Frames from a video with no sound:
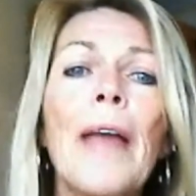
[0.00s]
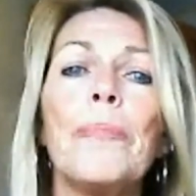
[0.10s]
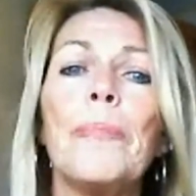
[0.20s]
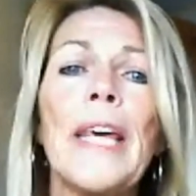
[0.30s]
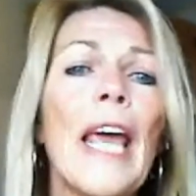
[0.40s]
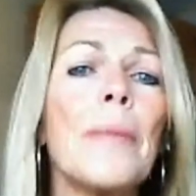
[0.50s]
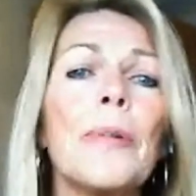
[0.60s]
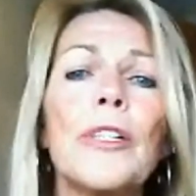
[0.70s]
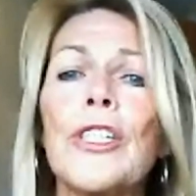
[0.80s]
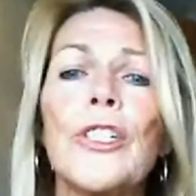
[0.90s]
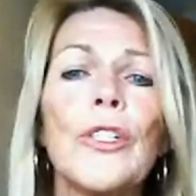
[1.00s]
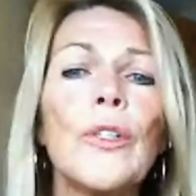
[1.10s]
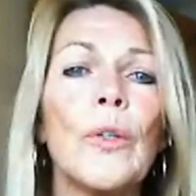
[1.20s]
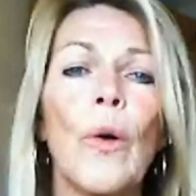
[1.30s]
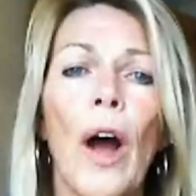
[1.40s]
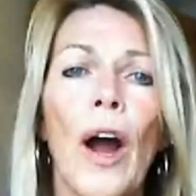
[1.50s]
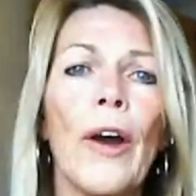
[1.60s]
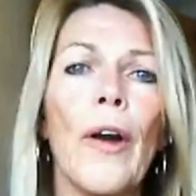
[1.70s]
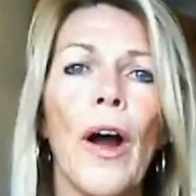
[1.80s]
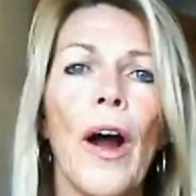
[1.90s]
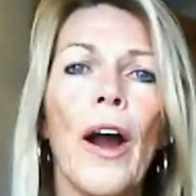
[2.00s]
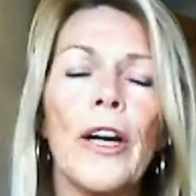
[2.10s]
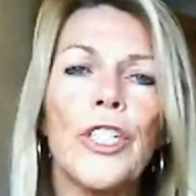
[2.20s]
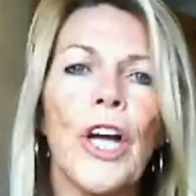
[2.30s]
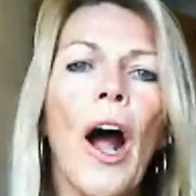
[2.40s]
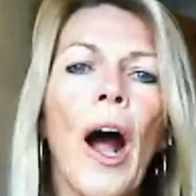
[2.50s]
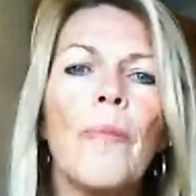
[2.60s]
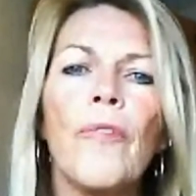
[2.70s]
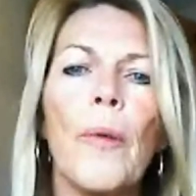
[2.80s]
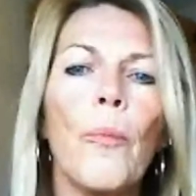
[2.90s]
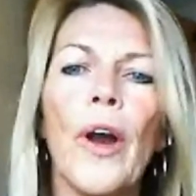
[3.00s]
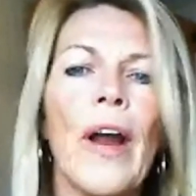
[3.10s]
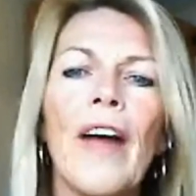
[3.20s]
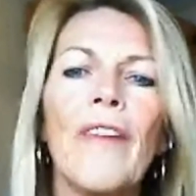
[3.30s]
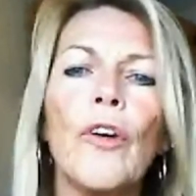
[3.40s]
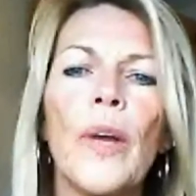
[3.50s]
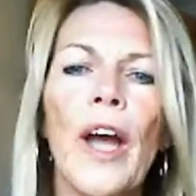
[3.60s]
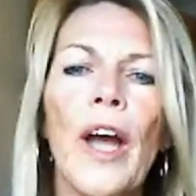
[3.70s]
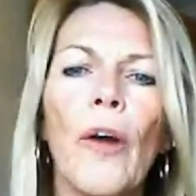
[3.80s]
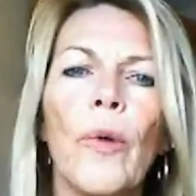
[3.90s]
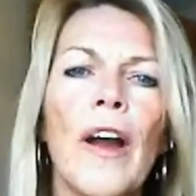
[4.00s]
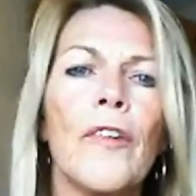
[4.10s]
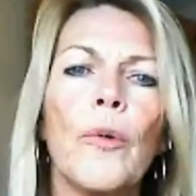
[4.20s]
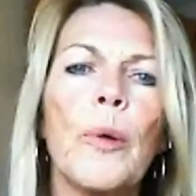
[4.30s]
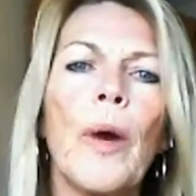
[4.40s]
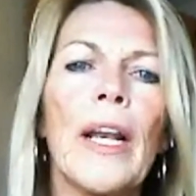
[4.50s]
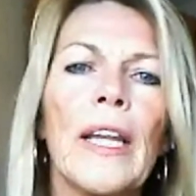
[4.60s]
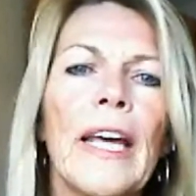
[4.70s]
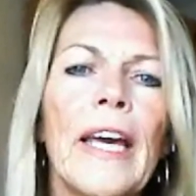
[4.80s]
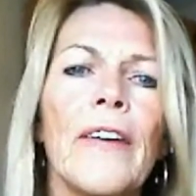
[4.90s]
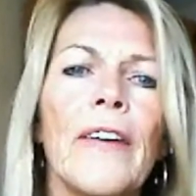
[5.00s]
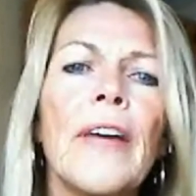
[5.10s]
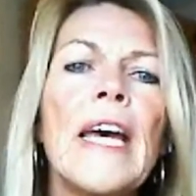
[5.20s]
and be able to do our job from wherever we are, wherever we want to live.